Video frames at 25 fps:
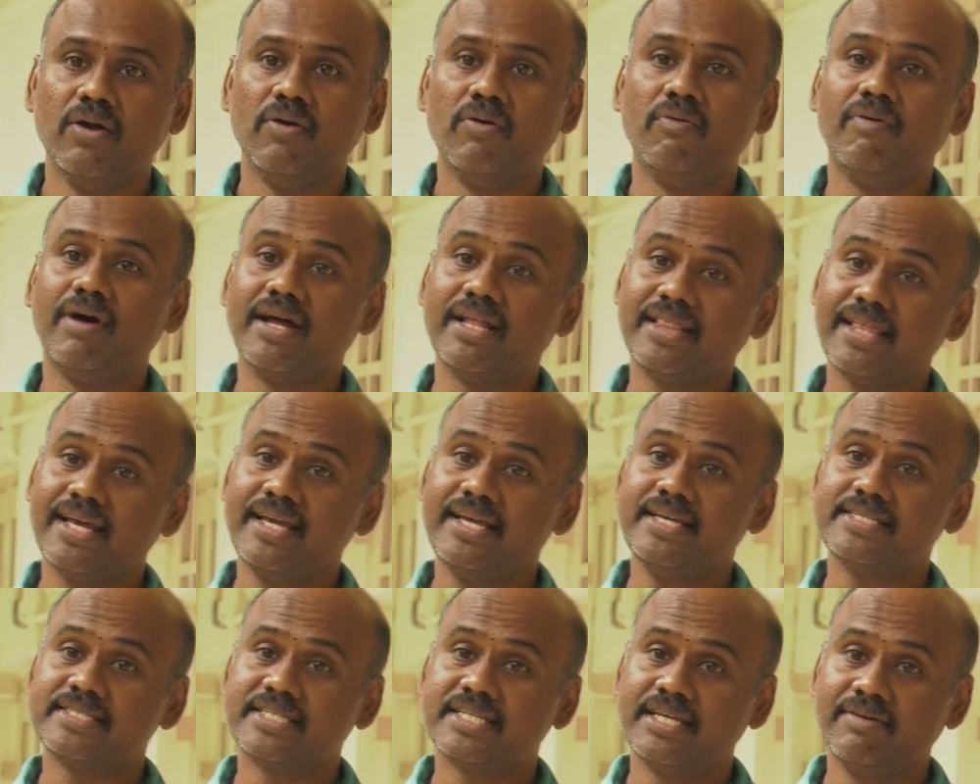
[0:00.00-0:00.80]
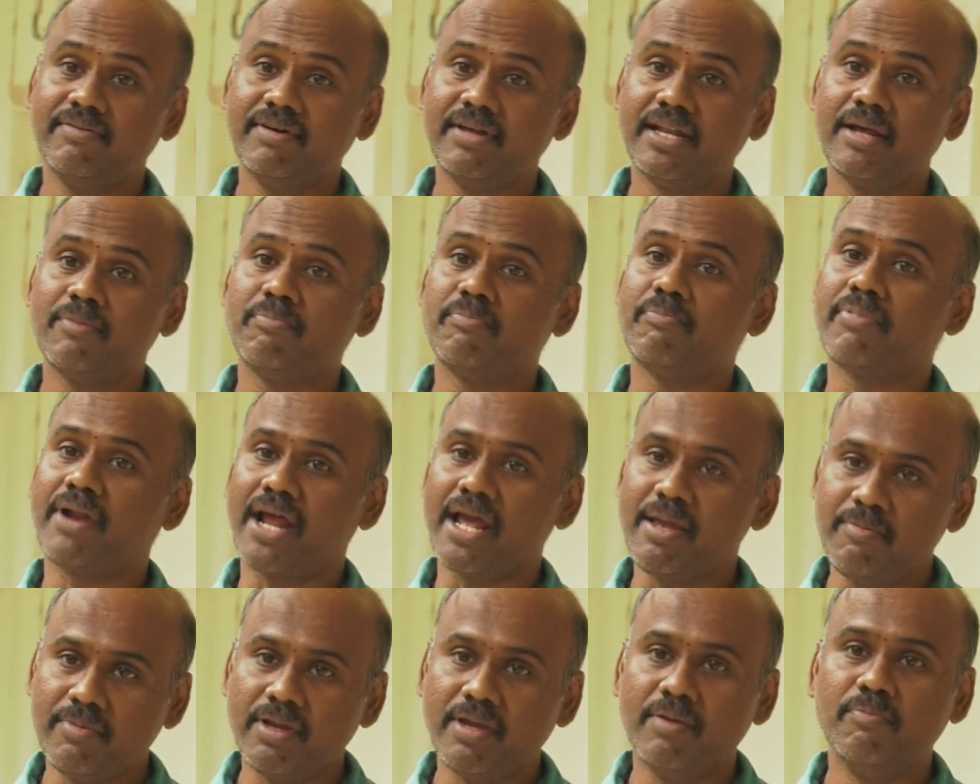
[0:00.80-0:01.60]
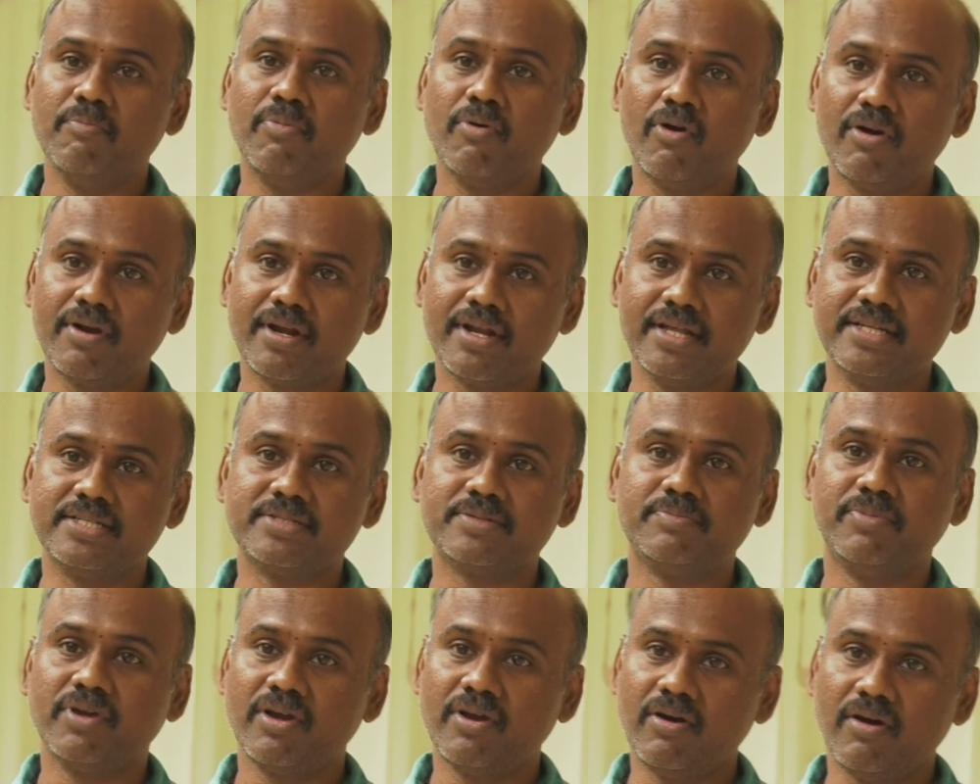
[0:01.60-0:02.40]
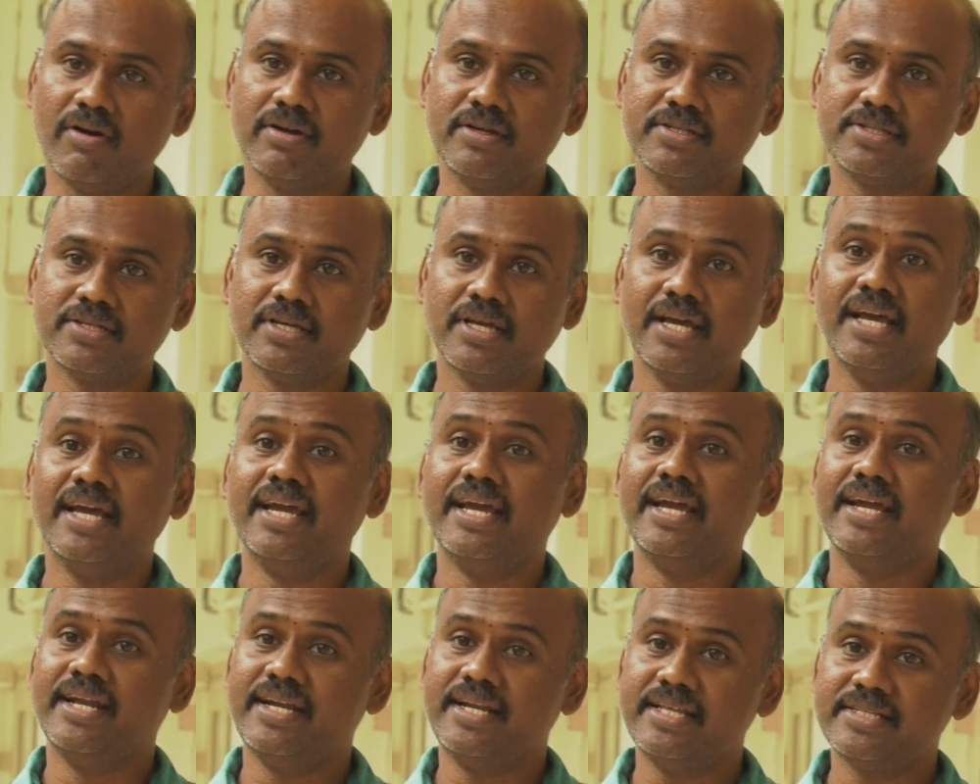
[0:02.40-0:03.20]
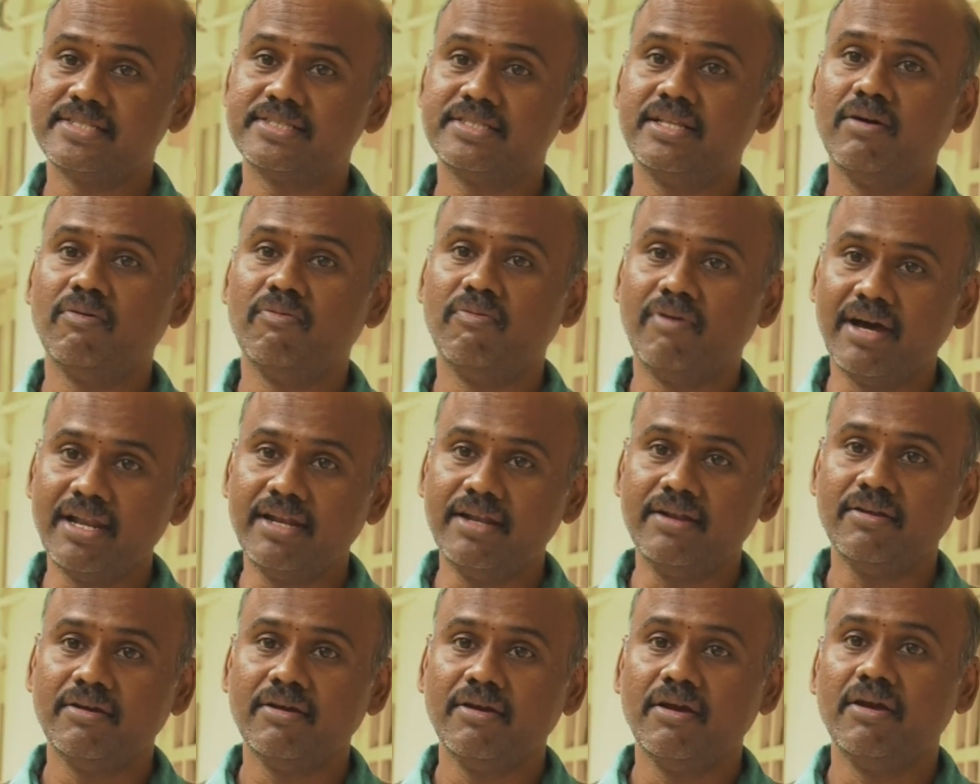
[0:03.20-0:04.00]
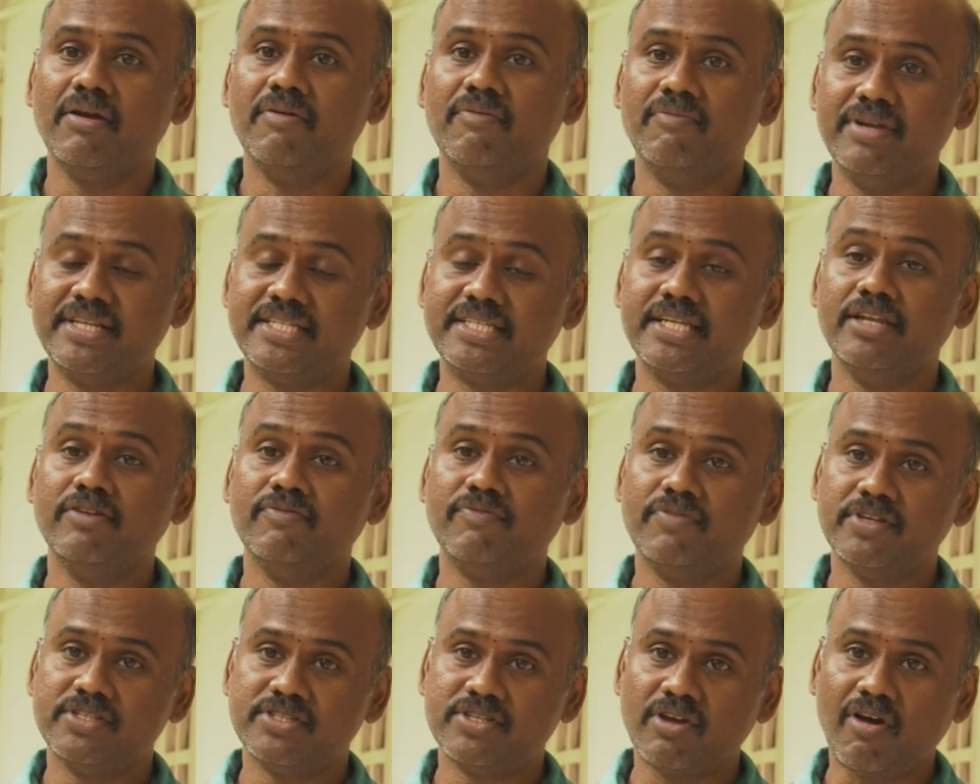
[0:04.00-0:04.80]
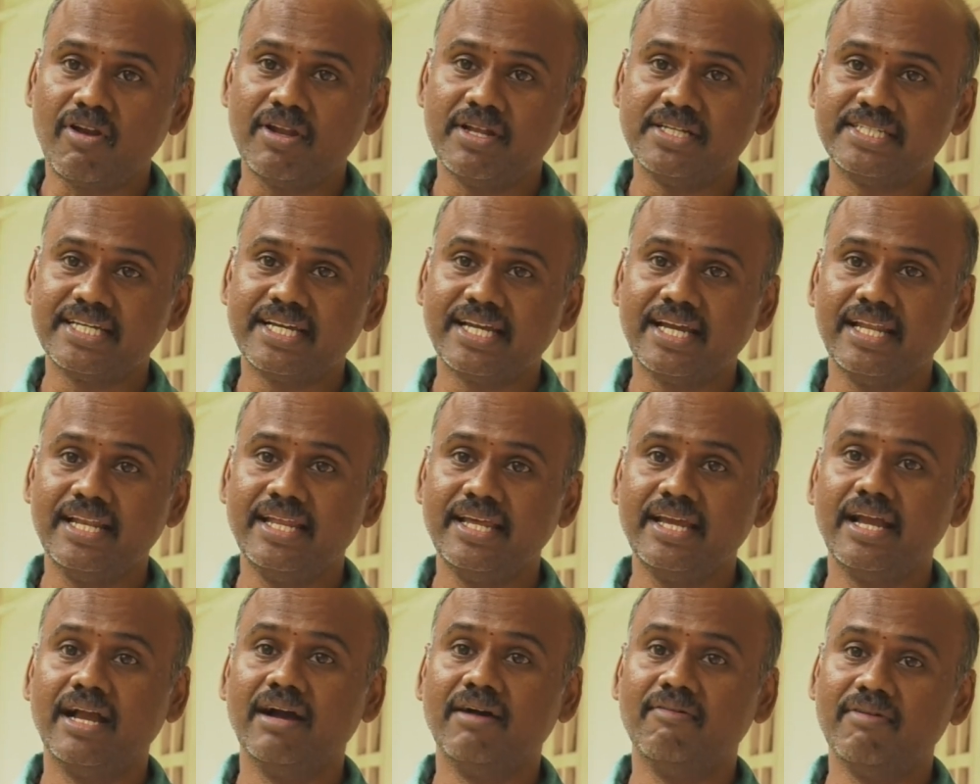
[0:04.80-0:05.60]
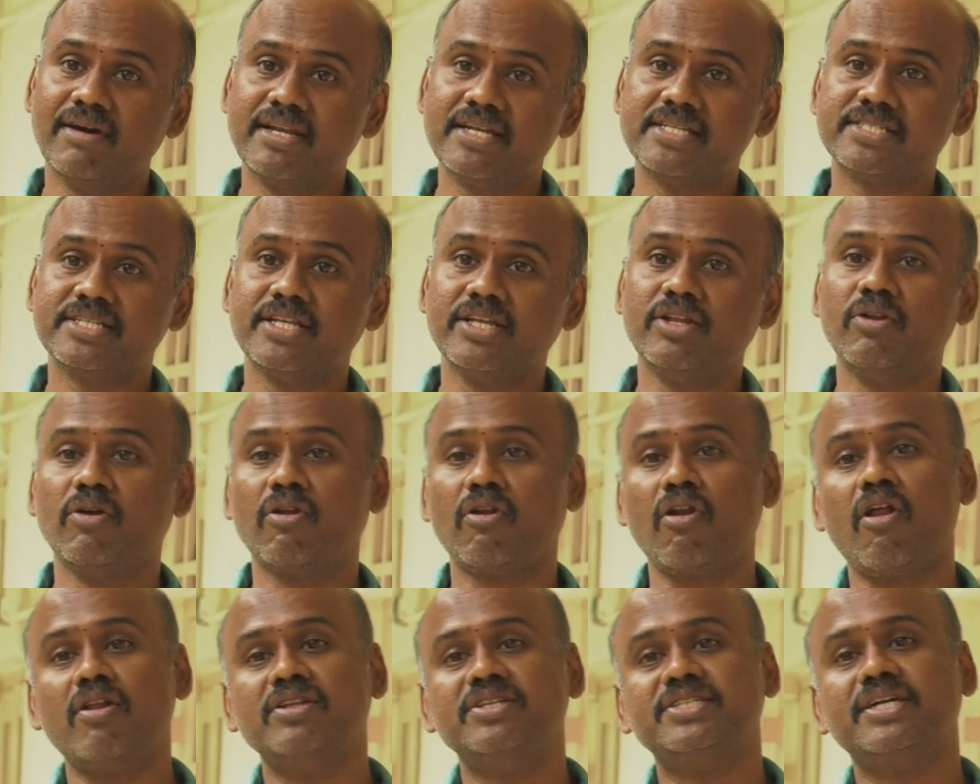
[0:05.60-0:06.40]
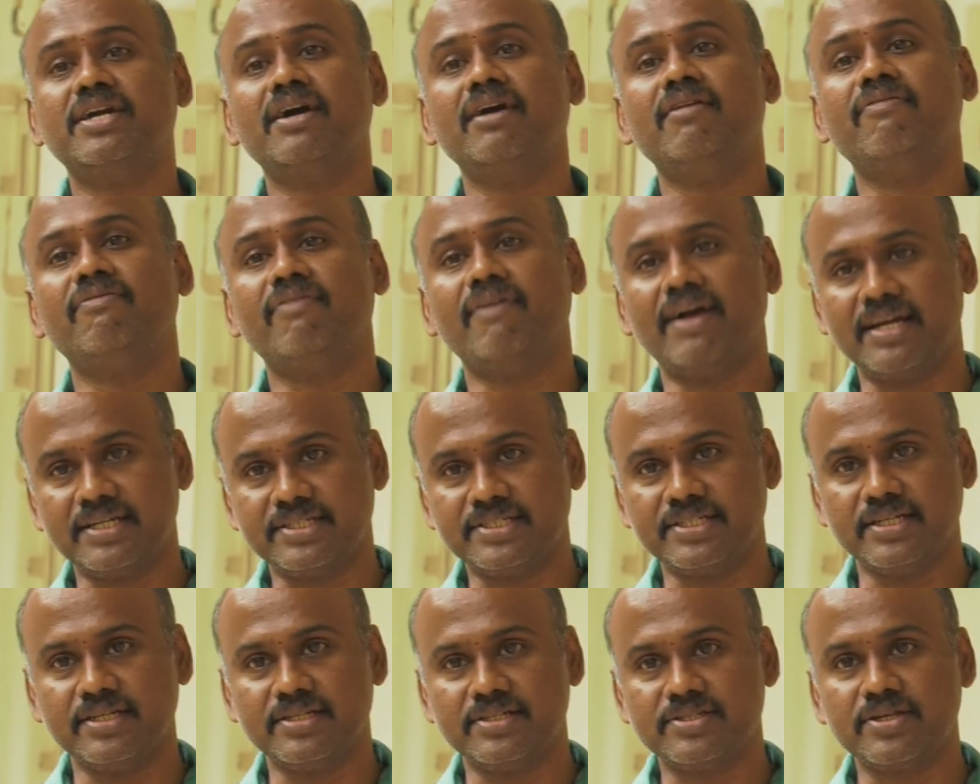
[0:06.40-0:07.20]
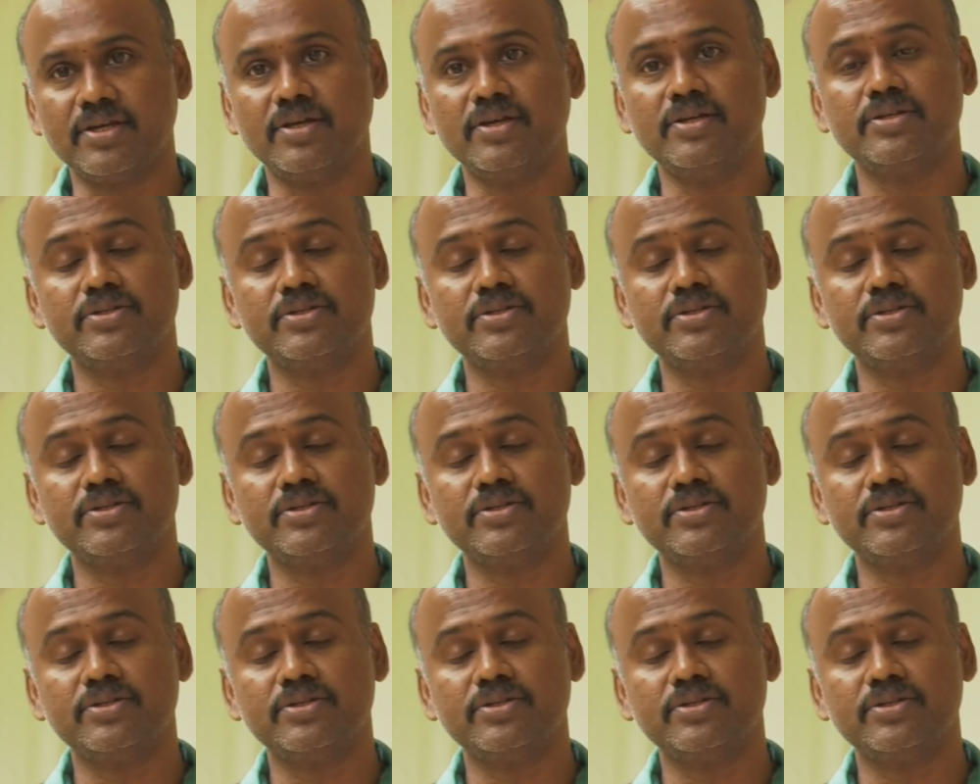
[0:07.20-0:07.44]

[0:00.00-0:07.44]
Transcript: Vata is given a prime importance because it is the one which in physiologically governs the neurological functions.